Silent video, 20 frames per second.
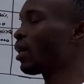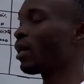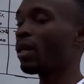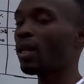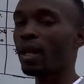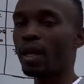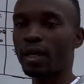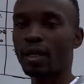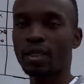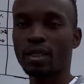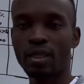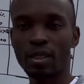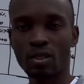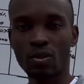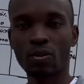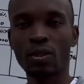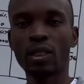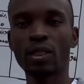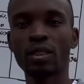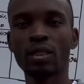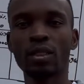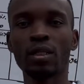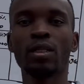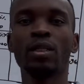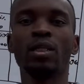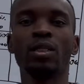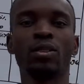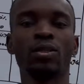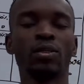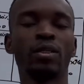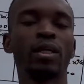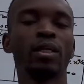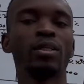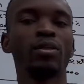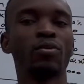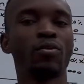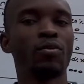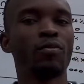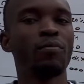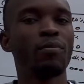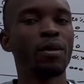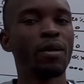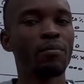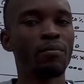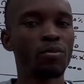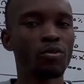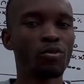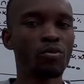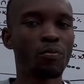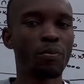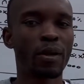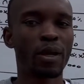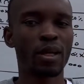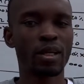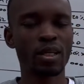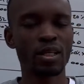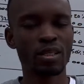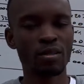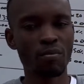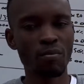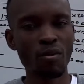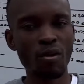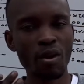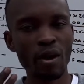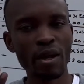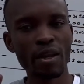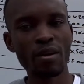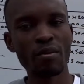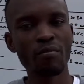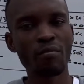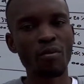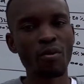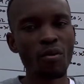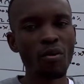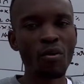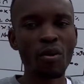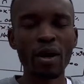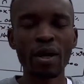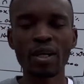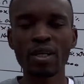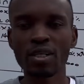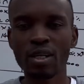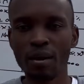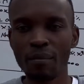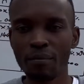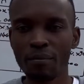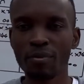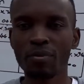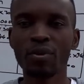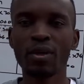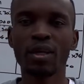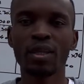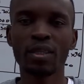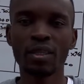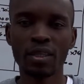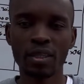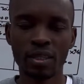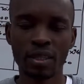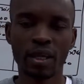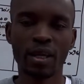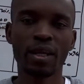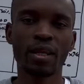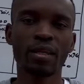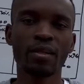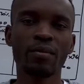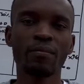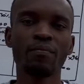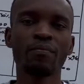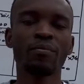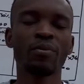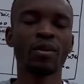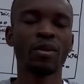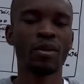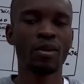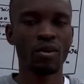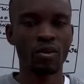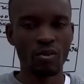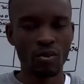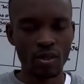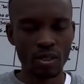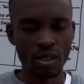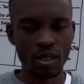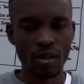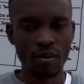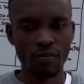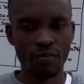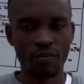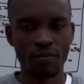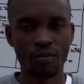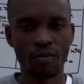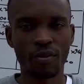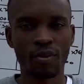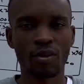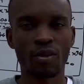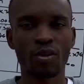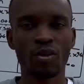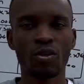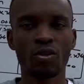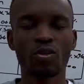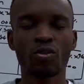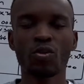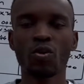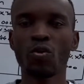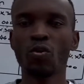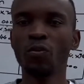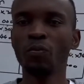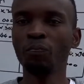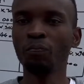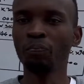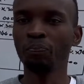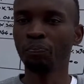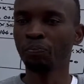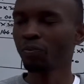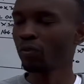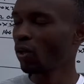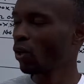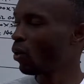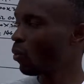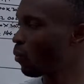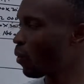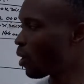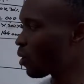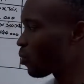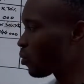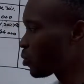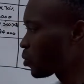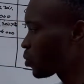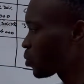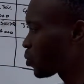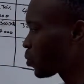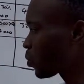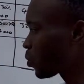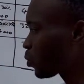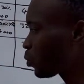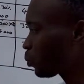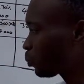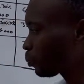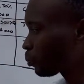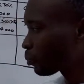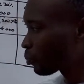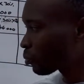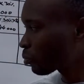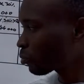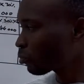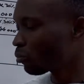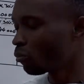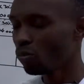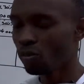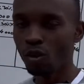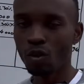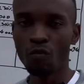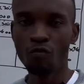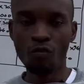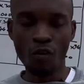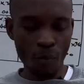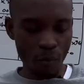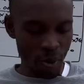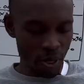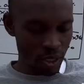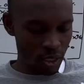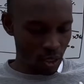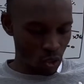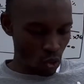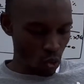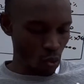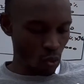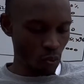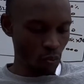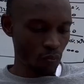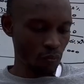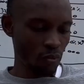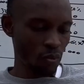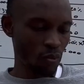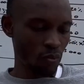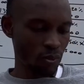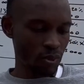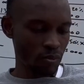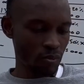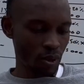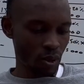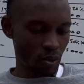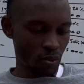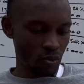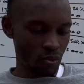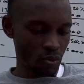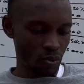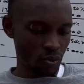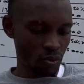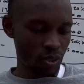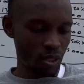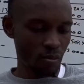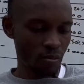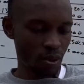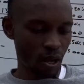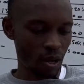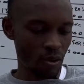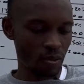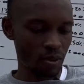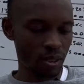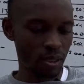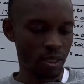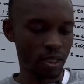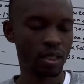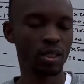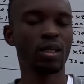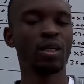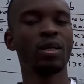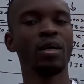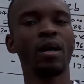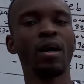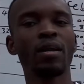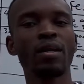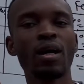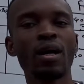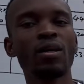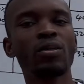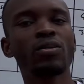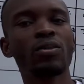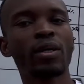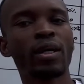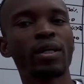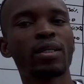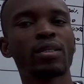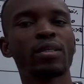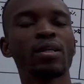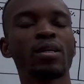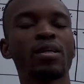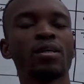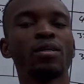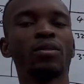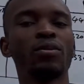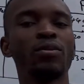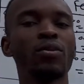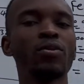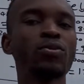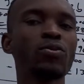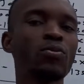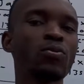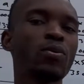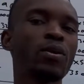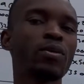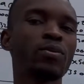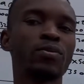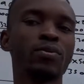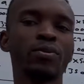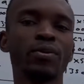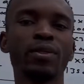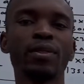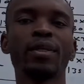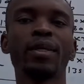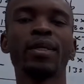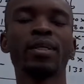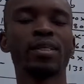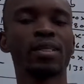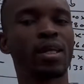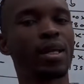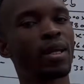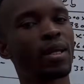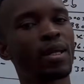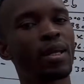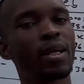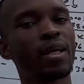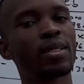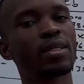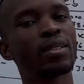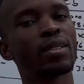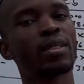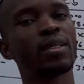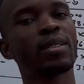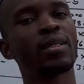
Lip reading: like this one, so that you will be able to practice more and more example and train yourself. So we're going to do 4.2, which we are going to do some calculation. And also, guys, those who want to join extra class,